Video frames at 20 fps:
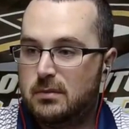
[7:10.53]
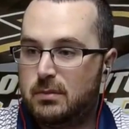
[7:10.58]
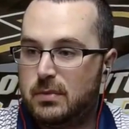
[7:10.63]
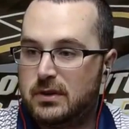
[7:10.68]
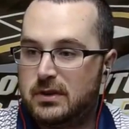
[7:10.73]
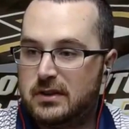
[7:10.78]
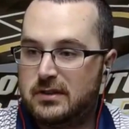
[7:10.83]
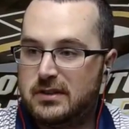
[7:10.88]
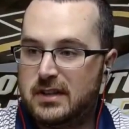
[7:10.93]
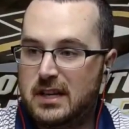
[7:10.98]

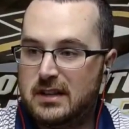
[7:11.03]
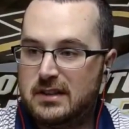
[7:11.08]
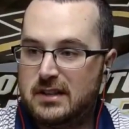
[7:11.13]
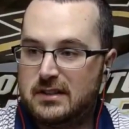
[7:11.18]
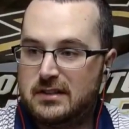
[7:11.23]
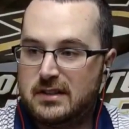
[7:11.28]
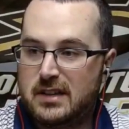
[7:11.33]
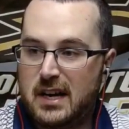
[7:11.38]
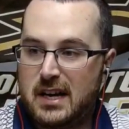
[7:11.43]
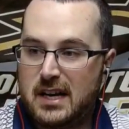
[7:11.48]
But the
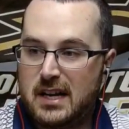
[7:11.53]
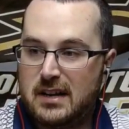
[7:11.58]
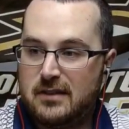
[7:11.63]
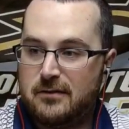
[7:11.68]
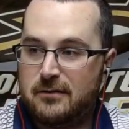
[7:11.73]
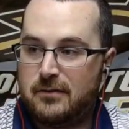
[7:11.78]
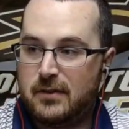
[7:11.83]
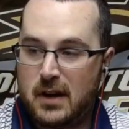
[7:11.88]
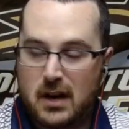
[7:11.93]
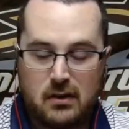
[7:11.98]
Celtics got a
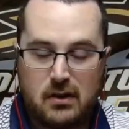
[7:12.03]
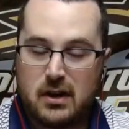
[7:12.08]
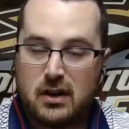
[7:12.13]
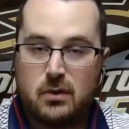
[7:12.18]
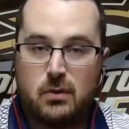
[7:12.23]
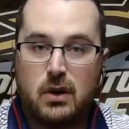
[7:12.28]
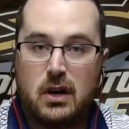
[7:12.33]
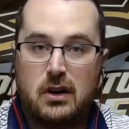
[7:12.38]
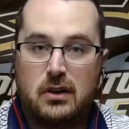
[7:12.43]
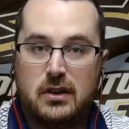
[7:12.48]
very
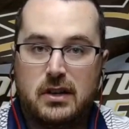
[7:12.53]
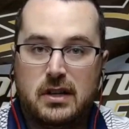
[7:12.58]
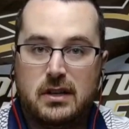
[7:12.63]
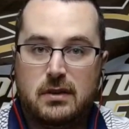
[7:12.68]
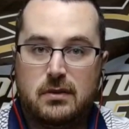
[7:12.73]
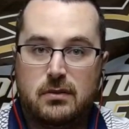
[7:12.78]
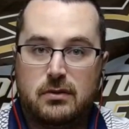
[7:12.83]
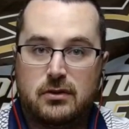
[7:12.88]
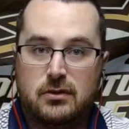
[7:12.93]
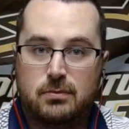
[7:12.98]

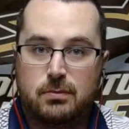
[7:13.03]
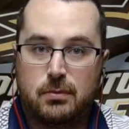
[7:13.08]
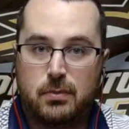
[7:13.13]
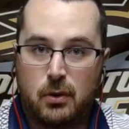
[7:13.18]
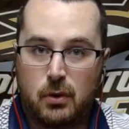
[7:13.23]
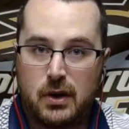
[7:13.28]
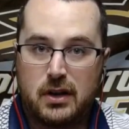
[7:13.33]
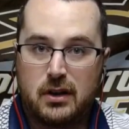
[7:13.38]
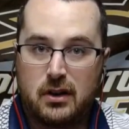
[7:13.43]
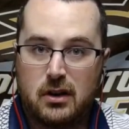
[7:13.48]
quality
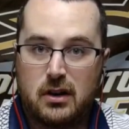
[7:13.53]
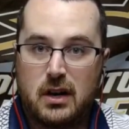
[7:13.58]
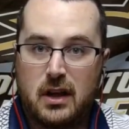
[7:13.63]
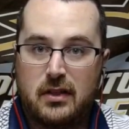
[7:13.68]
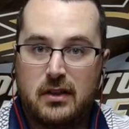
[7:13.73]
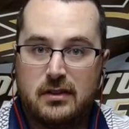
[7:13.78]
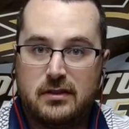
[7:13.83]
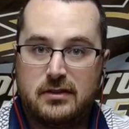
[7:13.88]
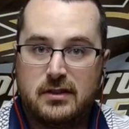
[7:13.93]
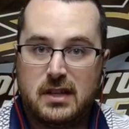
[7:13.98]
point guard on
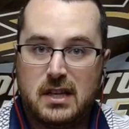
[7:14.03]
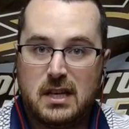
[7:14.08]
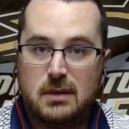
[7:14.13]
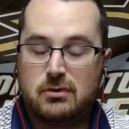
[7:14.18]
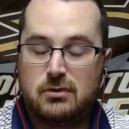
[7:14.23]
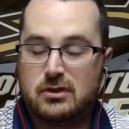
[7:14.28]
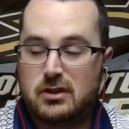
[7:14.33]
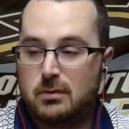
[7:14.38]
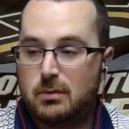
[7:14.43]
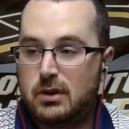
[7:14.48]
this team,
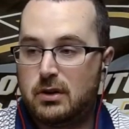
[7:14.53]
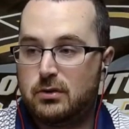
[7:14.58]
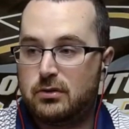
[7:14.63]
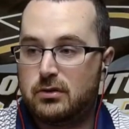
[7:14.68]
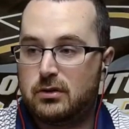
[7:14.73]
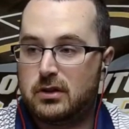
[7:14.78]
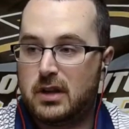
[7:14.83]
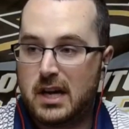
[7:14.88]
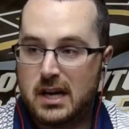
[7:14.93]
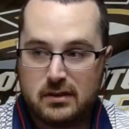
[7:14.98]
someone
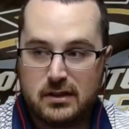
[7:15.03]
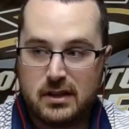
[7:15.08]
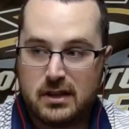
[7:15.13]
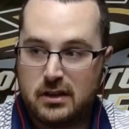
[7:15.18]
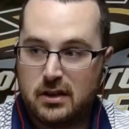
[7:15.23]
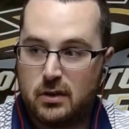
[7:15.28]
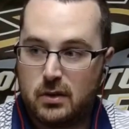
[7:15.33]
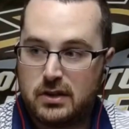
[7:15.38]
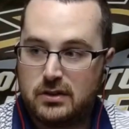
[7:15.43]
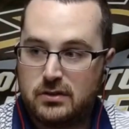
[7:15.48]
who's likely
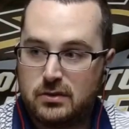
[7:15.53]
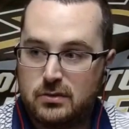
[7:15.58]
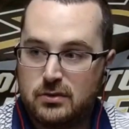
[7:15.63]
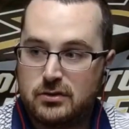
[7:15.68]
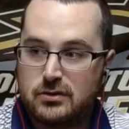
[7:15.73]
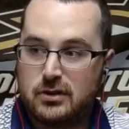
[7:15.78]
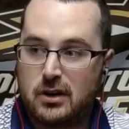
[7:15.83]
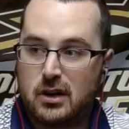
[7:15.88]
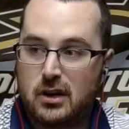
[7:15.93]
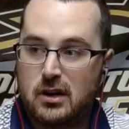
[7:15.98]
going to
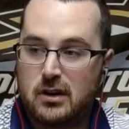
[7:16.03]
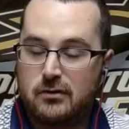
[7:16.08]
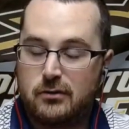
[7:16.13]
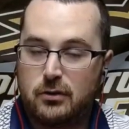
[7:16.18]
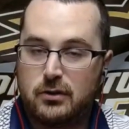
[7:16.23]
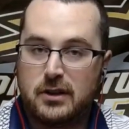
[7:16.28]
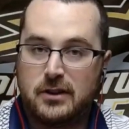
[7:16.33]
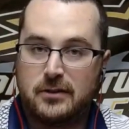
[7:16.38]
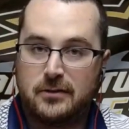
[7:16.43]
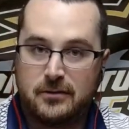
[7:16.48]
start for
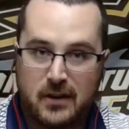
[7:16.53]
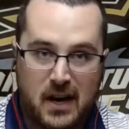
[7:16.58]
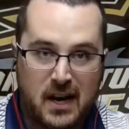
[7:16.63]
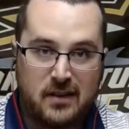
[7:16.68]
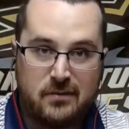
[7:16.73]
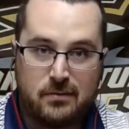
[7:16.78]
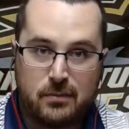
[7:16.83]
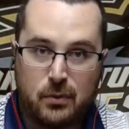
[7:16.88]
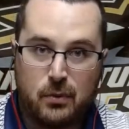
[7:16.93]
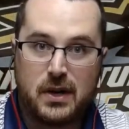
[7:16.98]
only
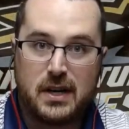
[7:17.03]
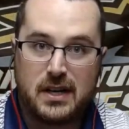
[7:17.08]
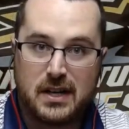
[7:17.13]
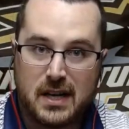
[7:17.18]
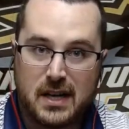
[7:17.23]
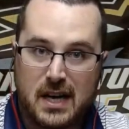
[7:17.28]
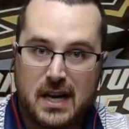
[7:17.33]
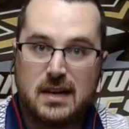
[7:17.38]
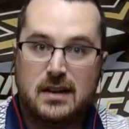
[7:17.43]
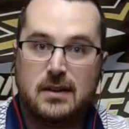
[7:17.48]

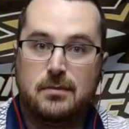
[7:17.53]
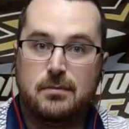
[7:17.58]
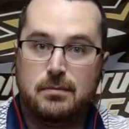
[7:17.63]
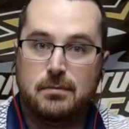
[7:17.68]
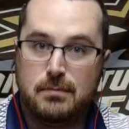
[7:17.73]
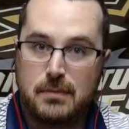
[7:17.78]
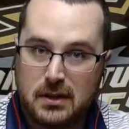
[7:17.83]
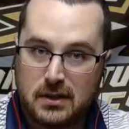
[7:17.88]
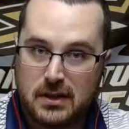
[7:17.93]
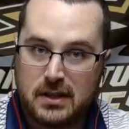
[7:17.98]
$5.9
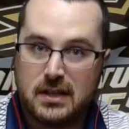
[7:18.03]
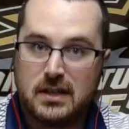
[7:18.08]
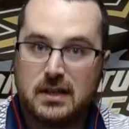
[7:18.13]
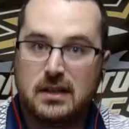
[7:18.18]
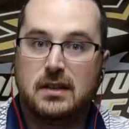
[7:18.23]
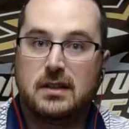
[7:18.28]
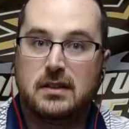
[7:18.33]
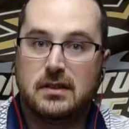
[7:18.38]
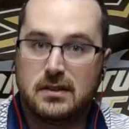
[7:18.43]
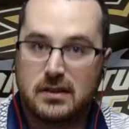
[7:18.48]

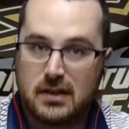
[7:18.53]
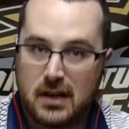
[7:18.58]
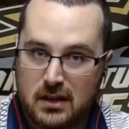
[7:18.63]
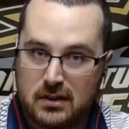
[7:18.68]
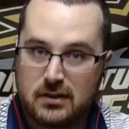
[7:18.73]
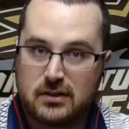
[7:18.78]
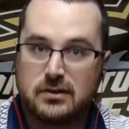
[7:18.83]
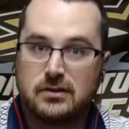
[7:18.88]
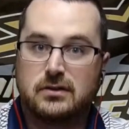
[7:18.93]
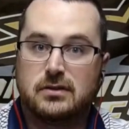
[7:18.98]
million.
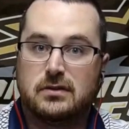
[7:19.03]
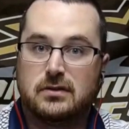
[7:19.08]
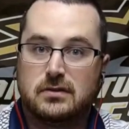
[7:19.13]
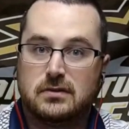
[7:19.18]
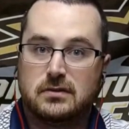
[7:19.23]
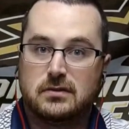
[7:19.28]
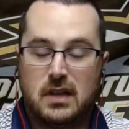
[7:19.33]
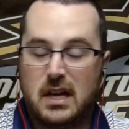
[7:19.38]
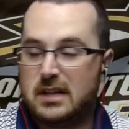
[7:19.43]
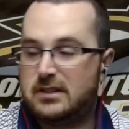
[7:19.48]

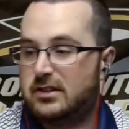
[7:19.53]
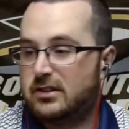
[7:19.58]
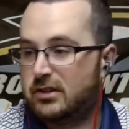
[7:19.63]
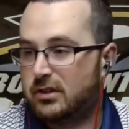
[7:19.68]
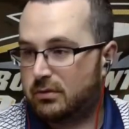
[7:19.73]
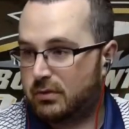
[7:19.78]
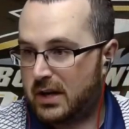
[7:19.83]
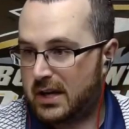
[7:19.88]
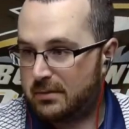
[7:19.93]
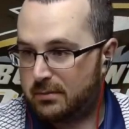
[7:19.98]
That's a
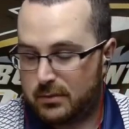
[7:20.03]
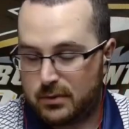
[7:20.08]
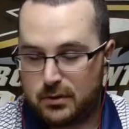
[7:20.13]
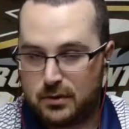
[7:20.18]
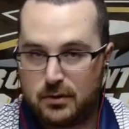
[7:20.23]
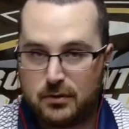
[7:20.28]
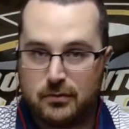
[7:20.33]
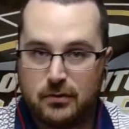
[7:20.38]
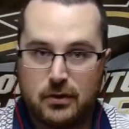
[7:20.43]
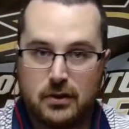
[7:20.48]
great
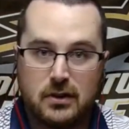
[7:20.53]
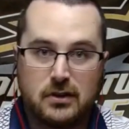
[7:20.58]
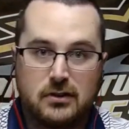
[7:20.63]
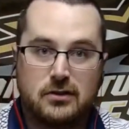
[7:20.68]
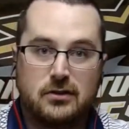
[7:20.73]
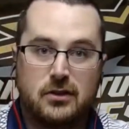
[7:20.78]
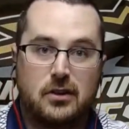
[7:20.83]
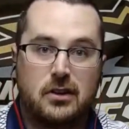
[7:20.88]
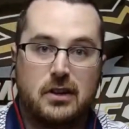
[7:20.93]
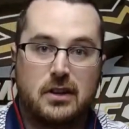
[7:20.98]
move for this
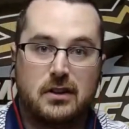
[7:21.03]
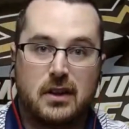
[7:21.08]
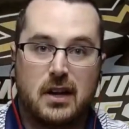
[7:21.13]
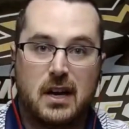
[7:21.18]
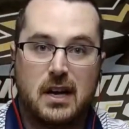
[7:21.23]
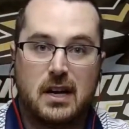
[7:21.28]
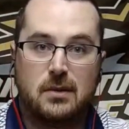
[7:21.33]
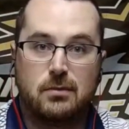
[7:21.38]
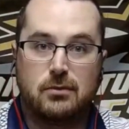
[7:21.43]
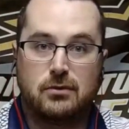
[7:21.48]
starting
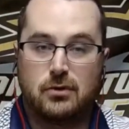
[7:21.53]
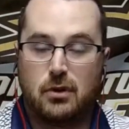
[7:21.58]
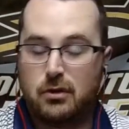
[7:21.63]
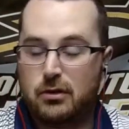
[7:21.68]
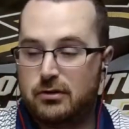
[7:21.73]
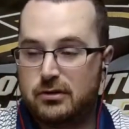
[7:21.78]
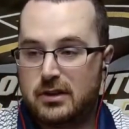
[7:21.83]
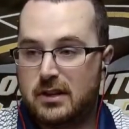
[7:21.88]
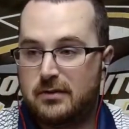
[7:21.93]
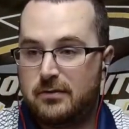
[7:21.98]
lineup.
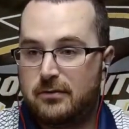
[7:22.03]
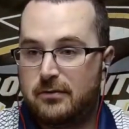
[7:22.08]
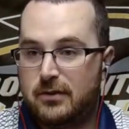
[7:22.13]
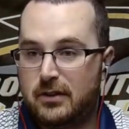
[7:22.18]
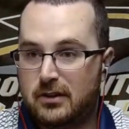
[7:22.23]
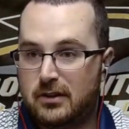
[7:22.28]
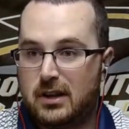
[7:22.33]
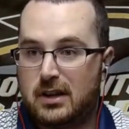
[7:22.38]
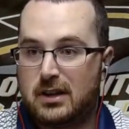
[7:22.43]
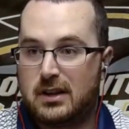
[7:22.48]
Schroeder's going to
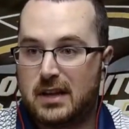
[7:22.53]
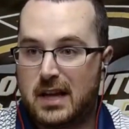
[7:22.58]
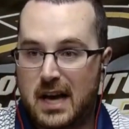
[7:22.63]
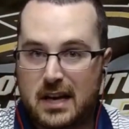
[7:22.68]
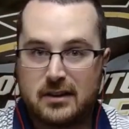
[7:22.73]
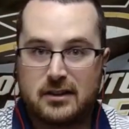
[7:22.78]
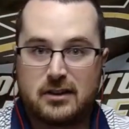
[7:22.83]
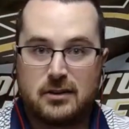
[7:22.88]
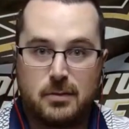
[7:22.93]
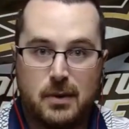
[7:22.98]
fill a
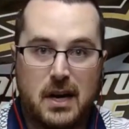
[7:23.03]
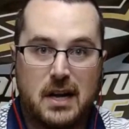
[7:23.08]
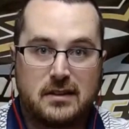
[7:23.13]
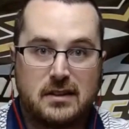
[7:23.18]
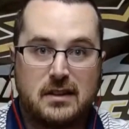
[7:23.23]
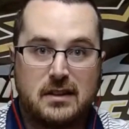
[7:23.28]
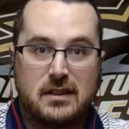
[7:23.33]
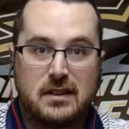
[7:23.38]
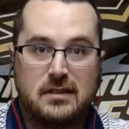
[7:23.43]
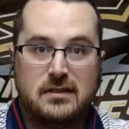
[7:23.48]
lot of spots
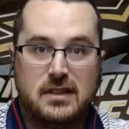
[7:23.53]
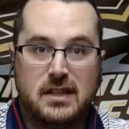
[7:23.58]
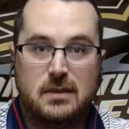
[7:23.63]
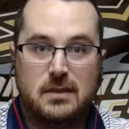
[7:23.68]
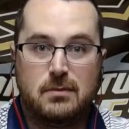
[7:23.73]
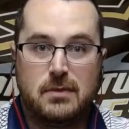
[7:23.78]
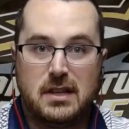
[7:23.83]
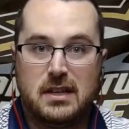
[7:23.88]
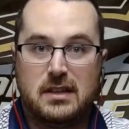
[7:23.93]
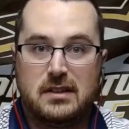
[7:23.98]
that this
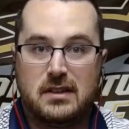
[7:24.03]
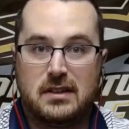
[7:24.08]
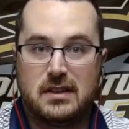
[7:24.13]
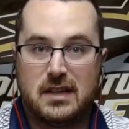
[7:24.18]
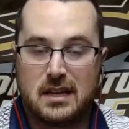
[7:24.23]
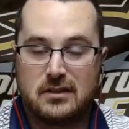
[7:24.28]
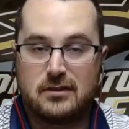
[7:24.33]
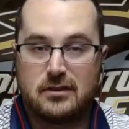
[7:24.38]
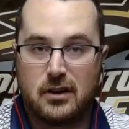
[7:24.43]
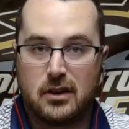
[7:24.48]
team needs in
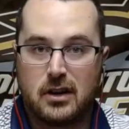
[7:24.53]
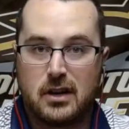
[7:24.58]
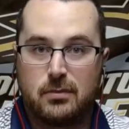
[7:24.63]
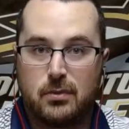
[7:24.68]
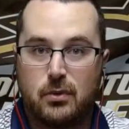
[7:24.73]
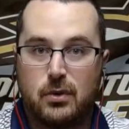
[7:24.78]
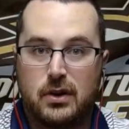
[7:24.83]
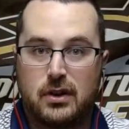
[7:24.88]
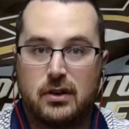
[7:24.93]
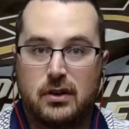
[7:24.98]
that starting
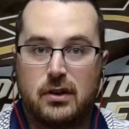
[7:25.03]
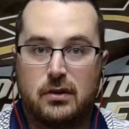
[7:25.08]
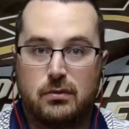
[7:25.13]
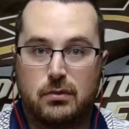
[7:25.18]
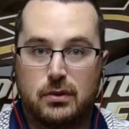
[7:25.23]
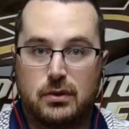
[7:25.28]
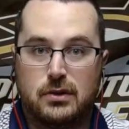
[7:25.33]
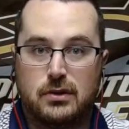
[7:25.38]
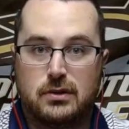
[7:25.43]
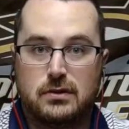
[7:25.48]
point guard
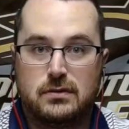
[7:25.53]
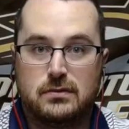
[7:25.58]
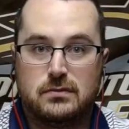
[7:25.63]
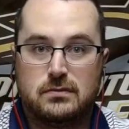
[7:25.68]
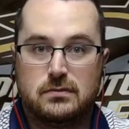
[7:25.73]
role.